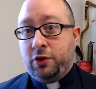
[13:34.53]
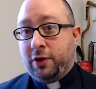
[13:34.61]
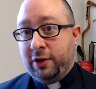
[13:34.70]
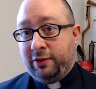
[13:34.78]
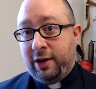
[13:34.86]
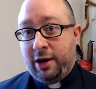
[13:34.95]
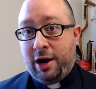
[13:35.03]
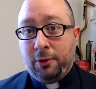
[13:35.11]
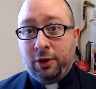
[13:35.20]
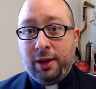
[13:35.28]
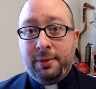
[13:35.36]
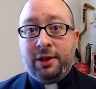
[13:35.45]
You can set an
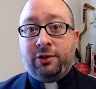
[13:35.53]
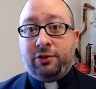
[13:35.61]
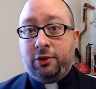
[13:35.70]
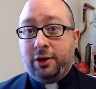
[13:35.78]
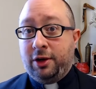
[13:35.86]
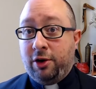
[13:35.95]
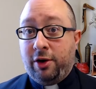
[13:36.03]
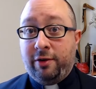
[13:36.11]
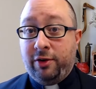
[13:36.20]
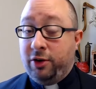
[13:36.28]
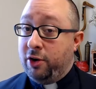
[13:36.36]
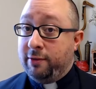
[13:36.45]
upper limit so that you're,
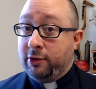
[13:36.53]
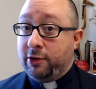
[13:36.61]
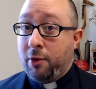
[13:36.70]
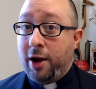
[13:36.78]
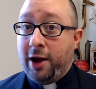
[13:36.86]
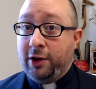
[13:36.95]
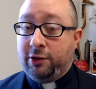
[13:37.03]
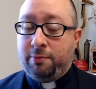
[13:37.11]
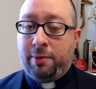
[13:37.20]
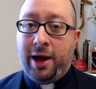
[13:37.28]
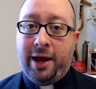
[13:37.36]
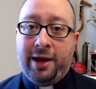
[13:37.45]
ne you're never surprised
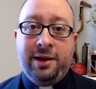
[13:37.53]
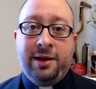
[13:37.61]
by